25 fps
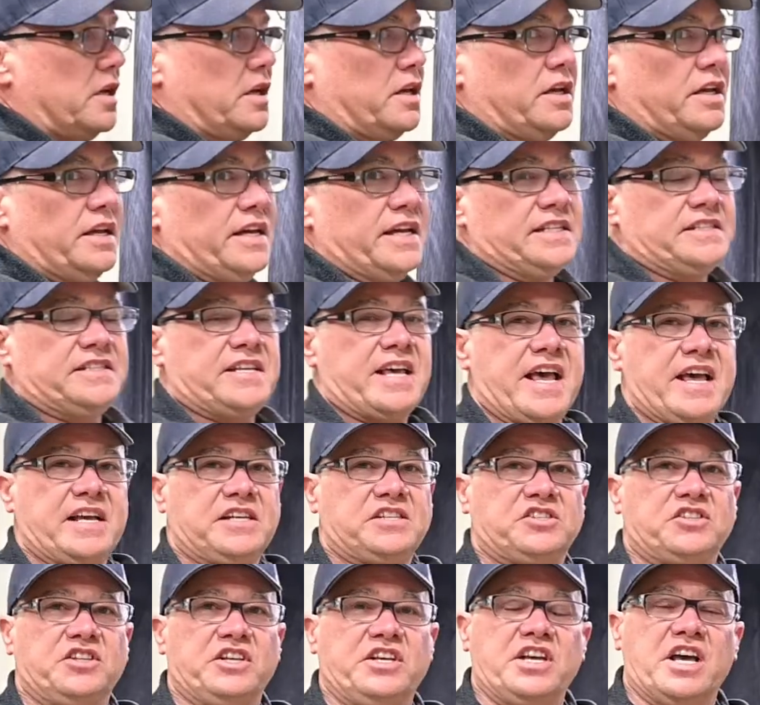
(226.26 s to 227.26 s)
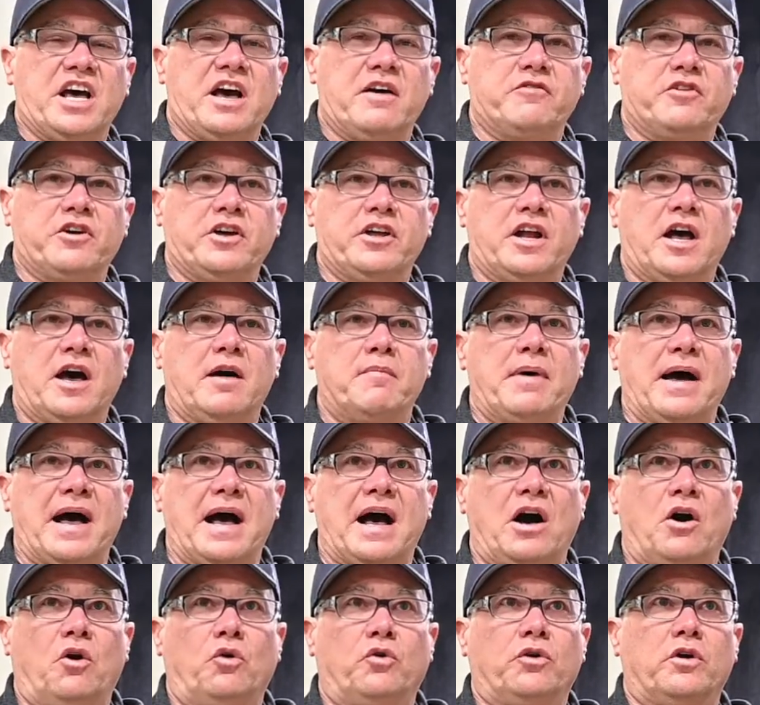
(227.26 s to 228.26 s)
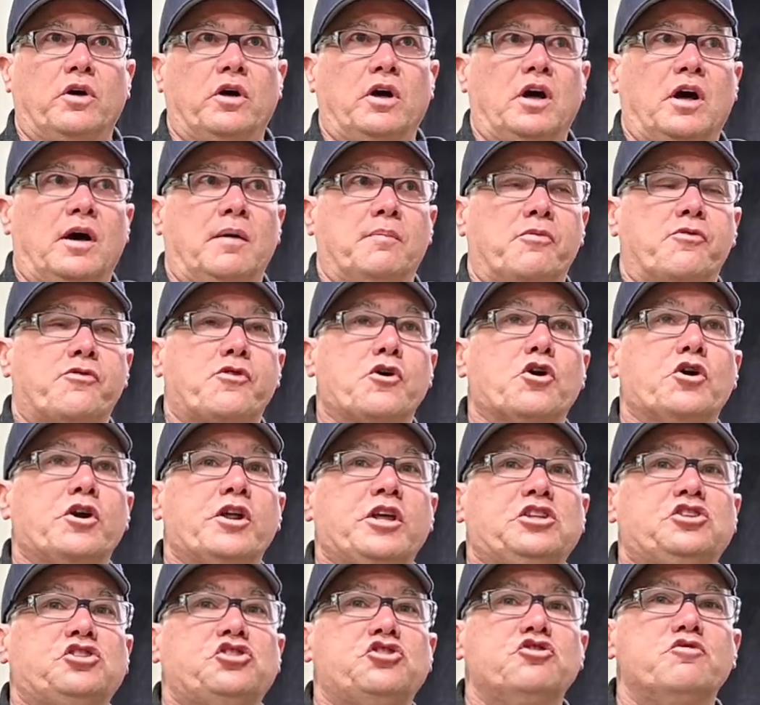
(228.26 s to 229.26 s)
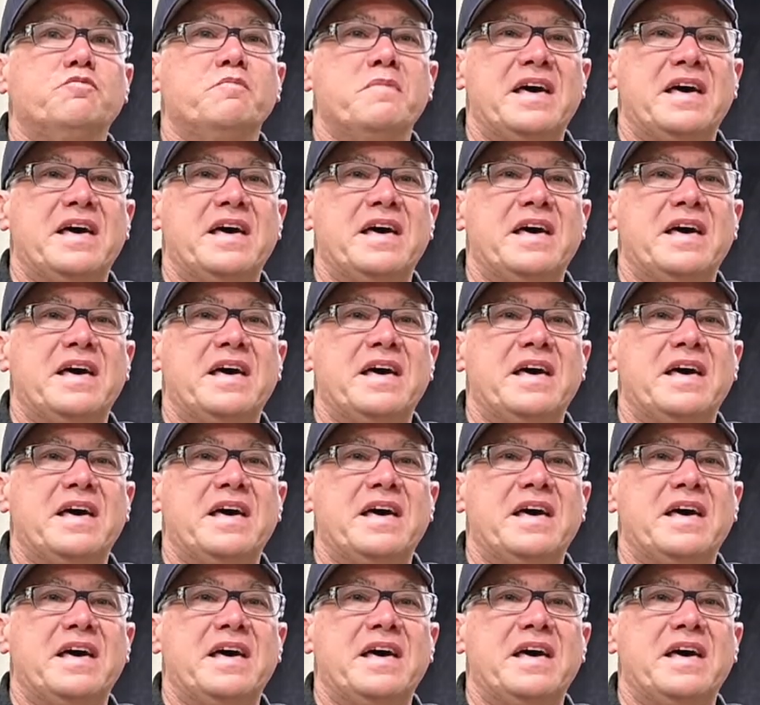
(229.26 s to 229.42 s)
It takes the oven about 32